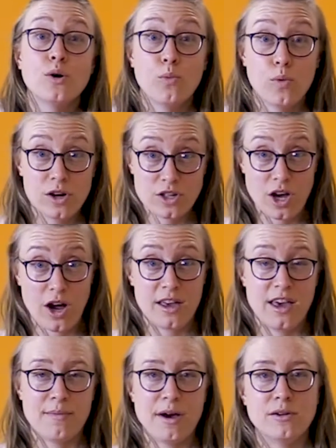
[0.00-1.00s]
we're
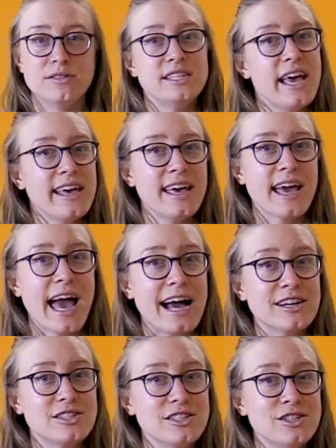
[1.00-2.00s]
talking about taking
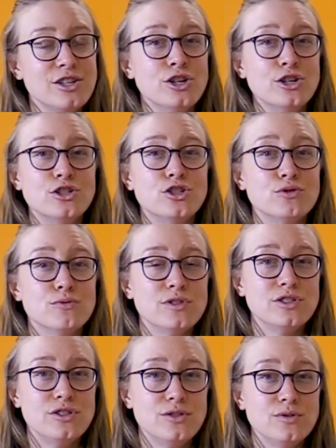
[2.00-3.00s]
action to
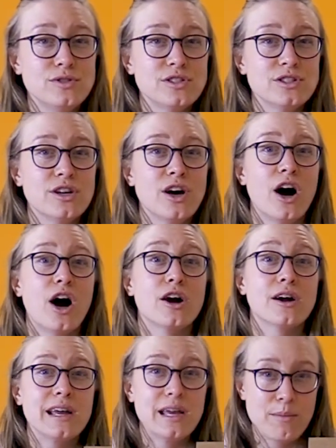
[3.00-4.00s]
reduce our
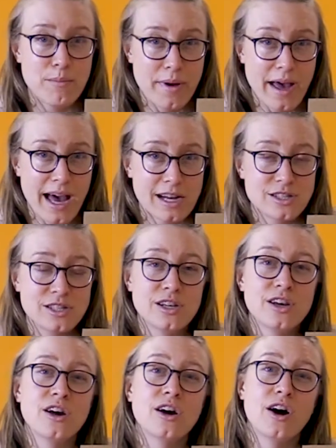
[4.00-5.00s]
impact
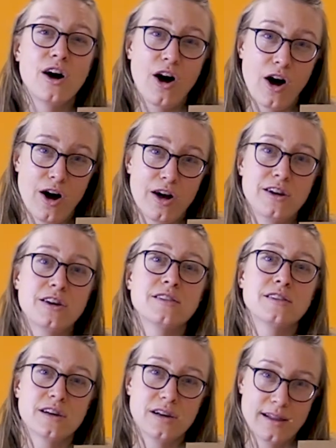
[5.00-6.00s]
on
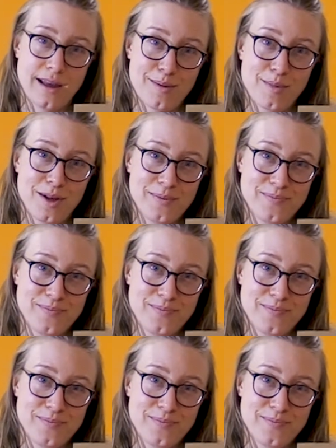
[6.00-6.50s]
the climate.